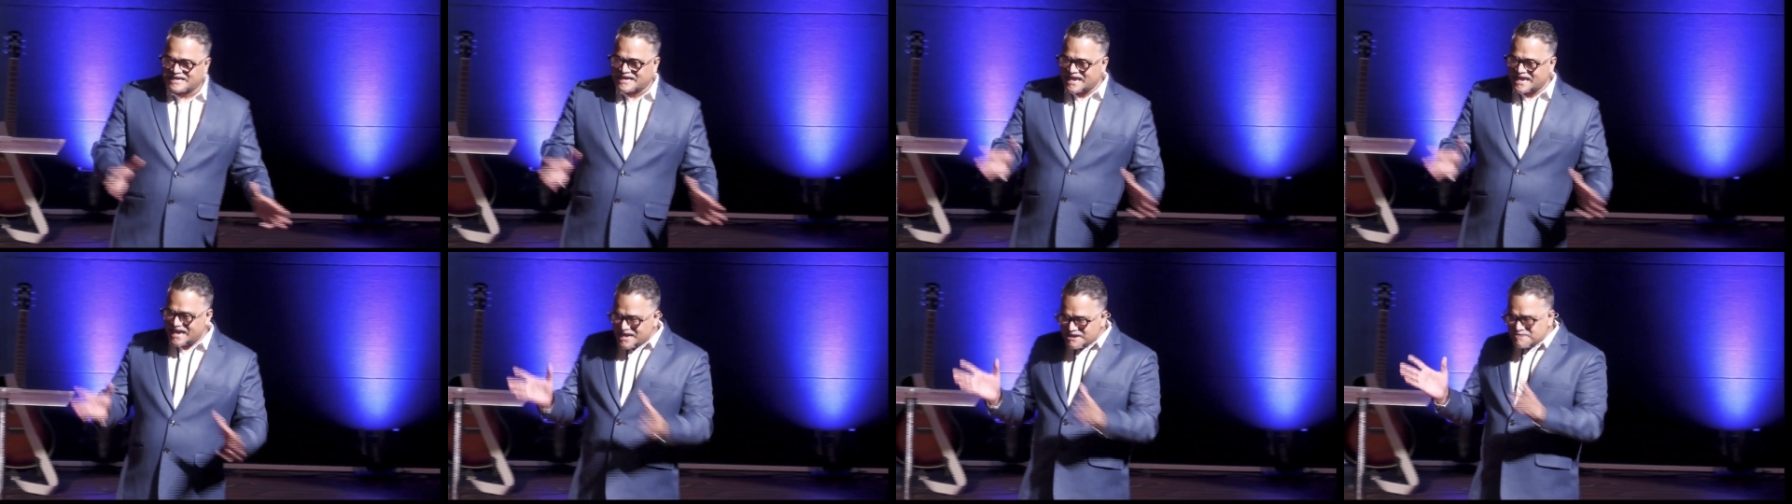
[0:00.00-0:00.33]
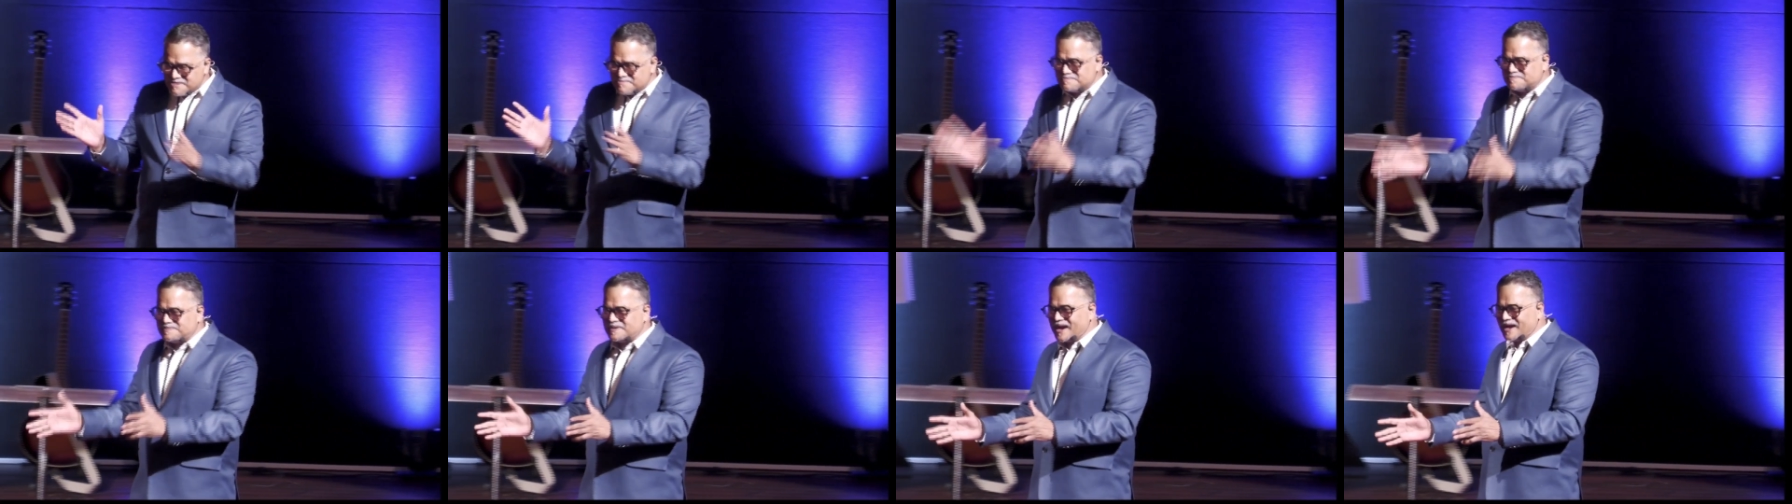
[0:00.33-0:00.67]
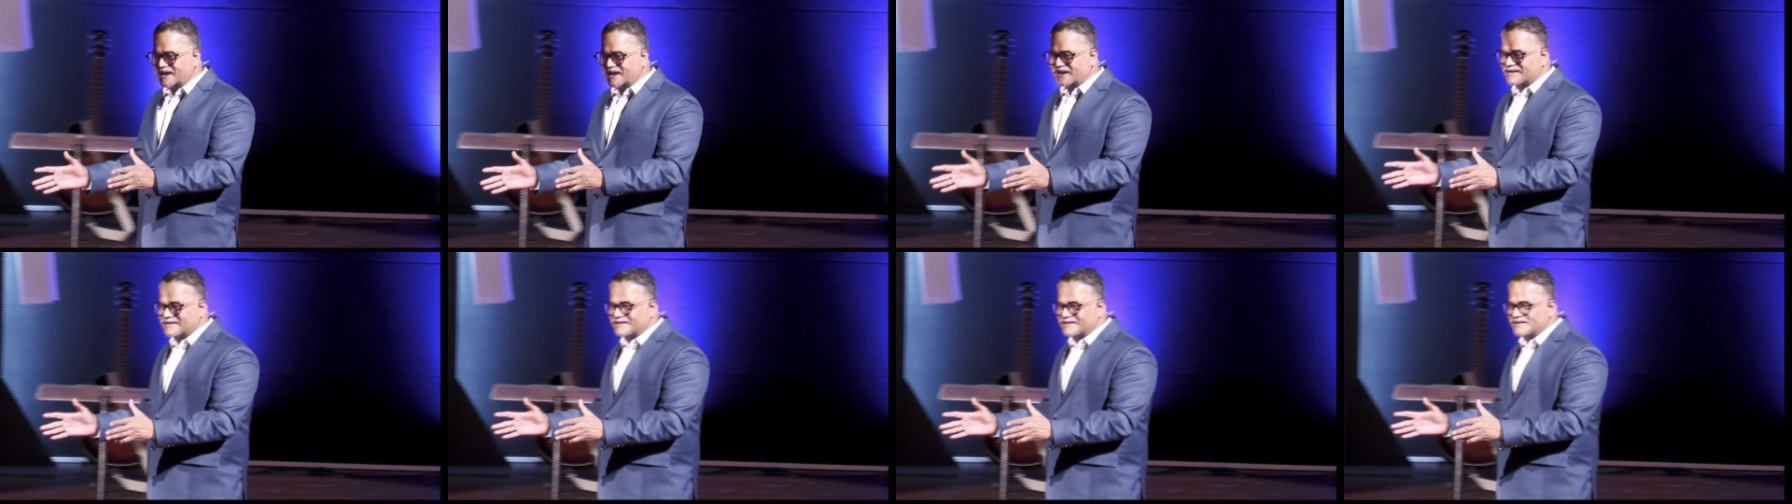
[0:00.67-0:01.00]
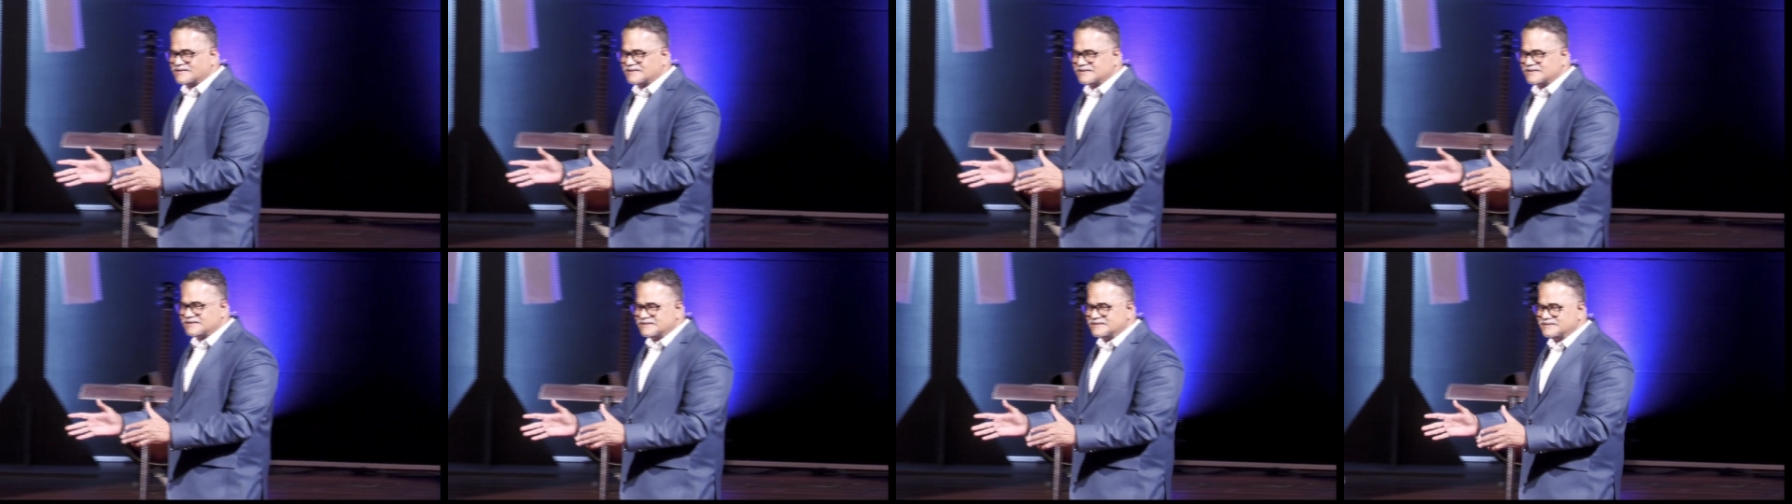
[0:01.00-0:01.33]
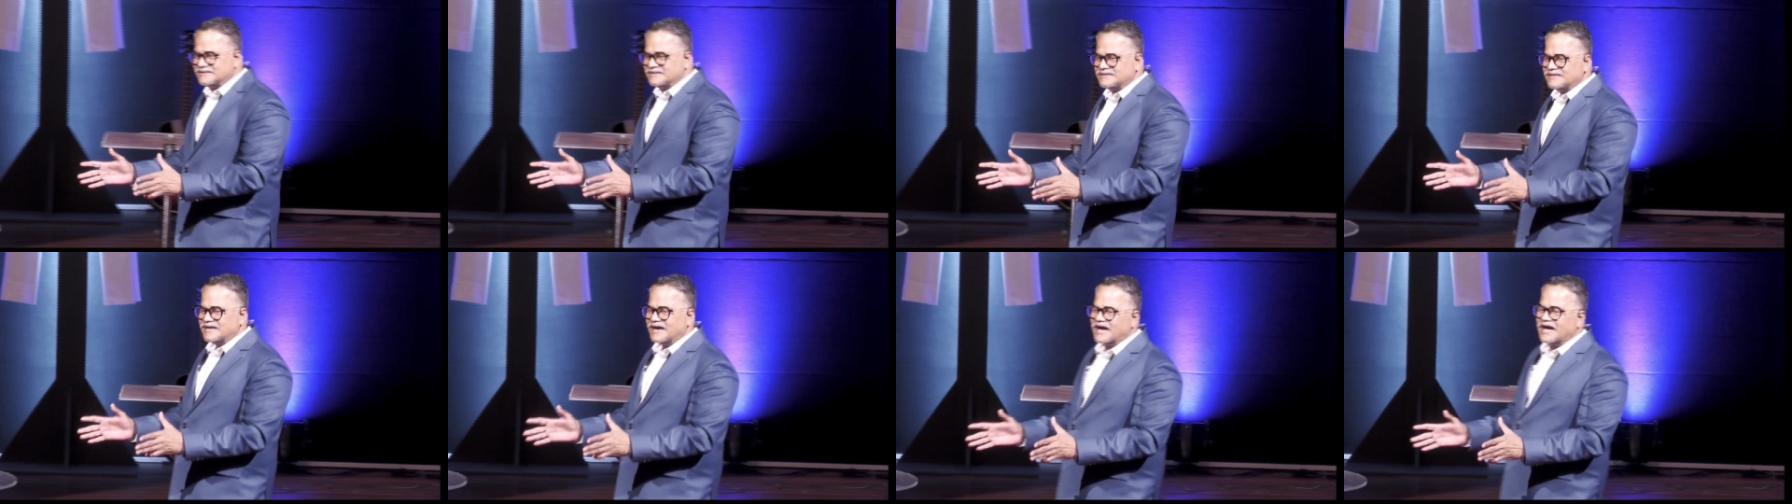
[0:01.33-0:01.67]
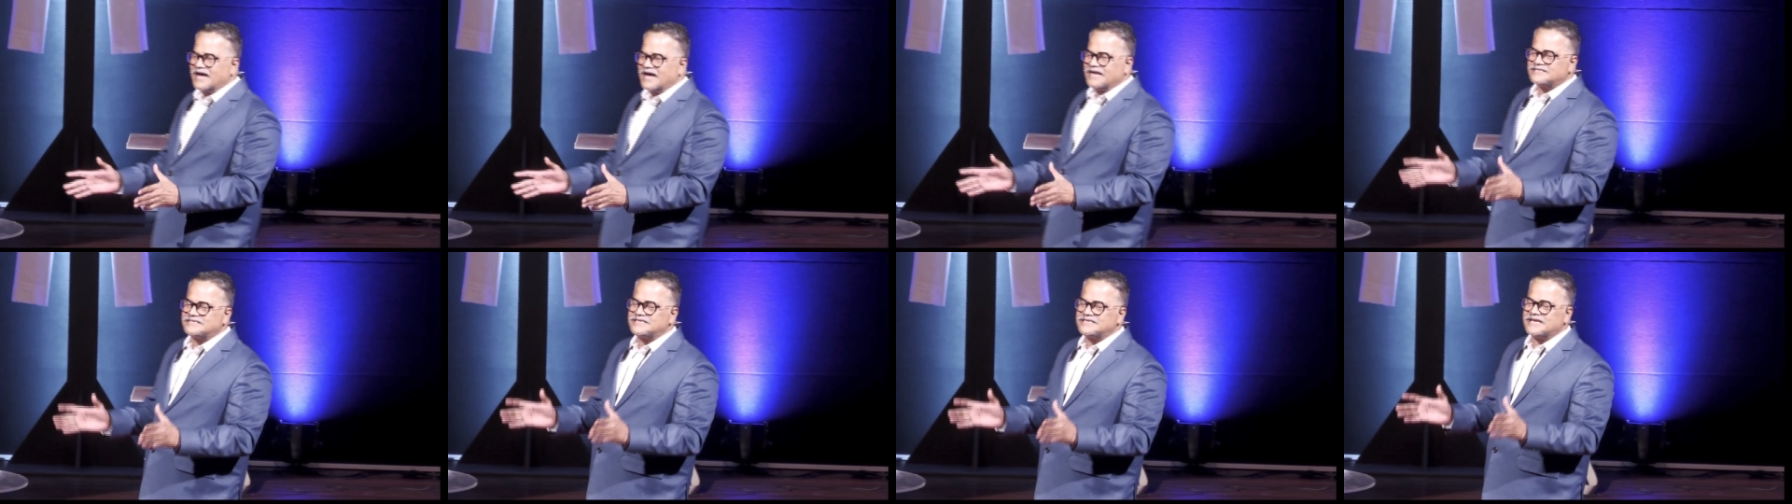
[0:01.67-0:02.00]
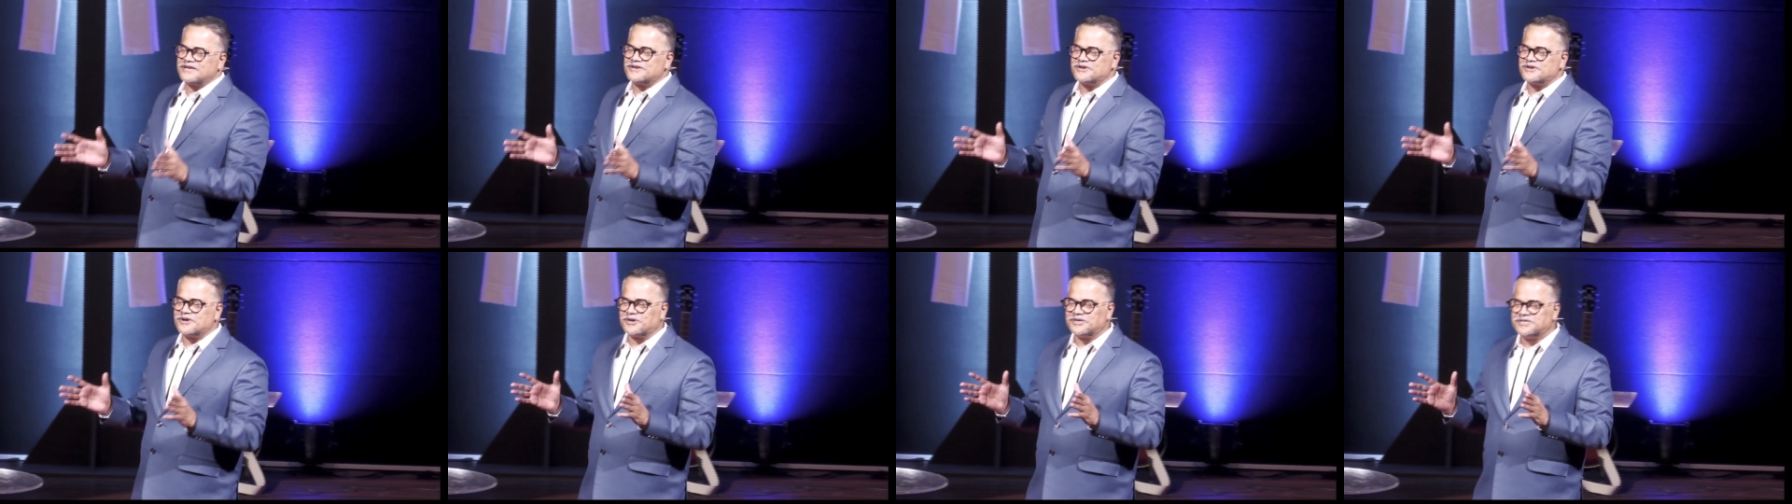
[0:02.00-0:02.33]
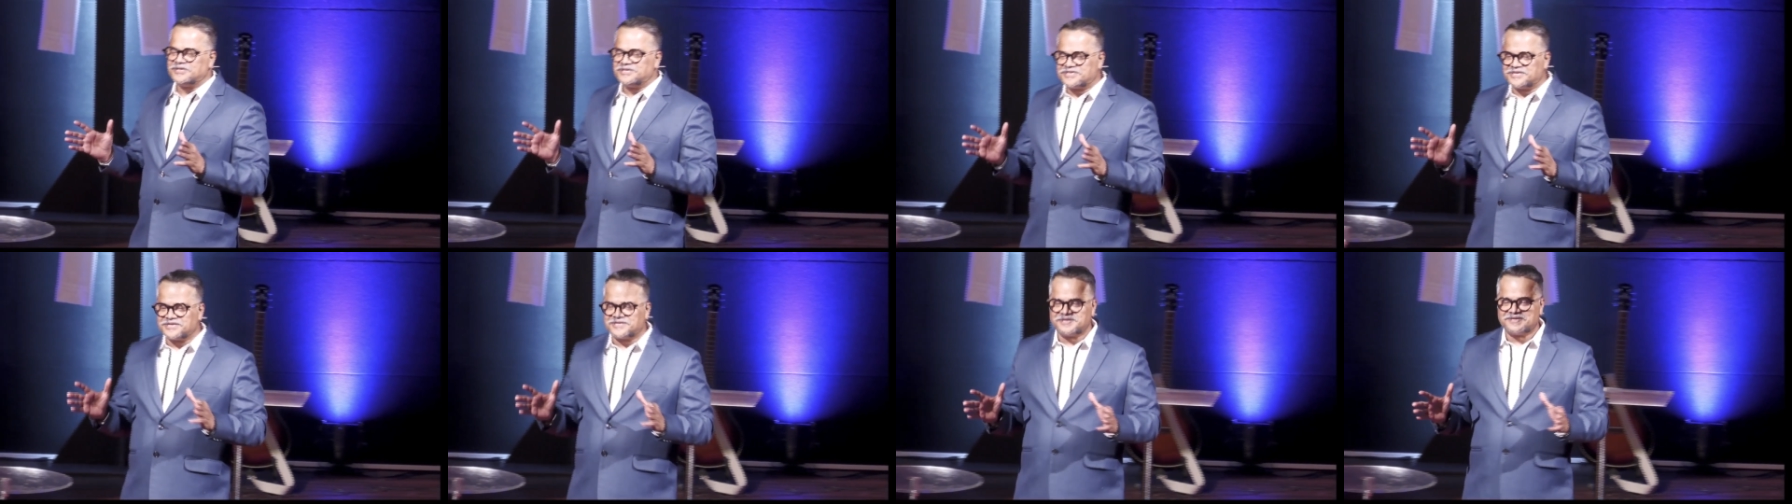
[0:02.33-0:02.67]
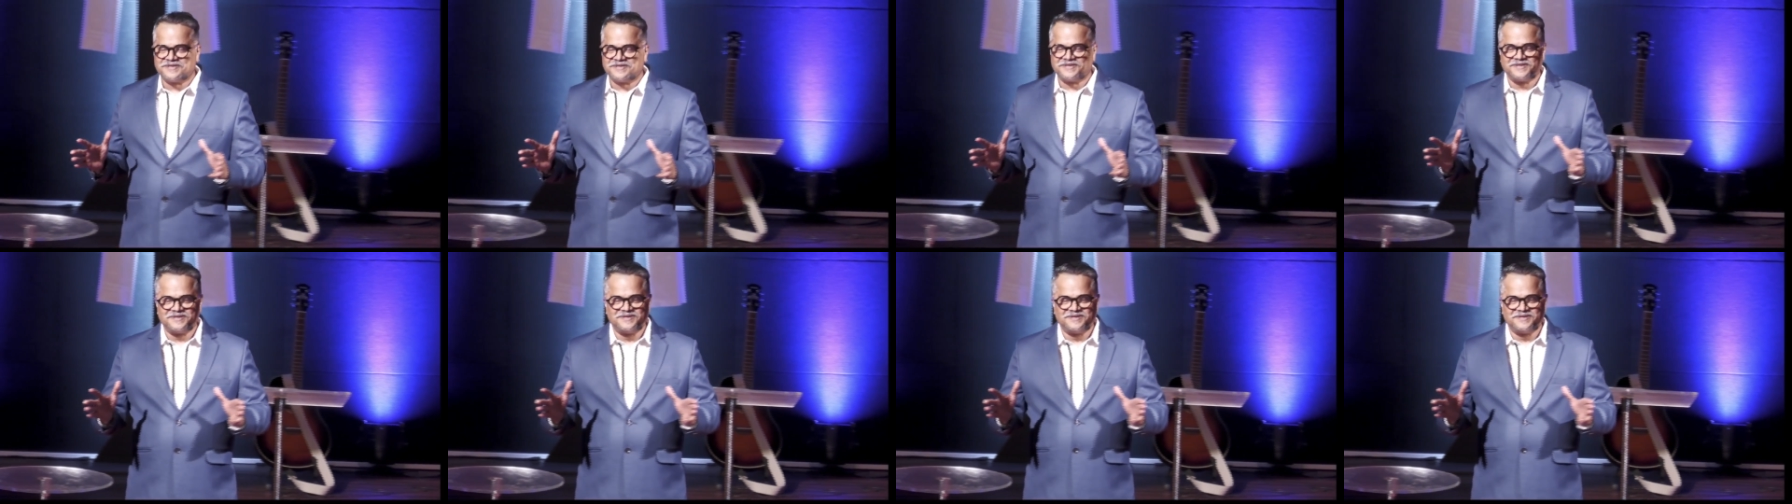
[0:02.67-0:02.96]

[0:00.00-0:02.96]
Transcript: came back as anointing,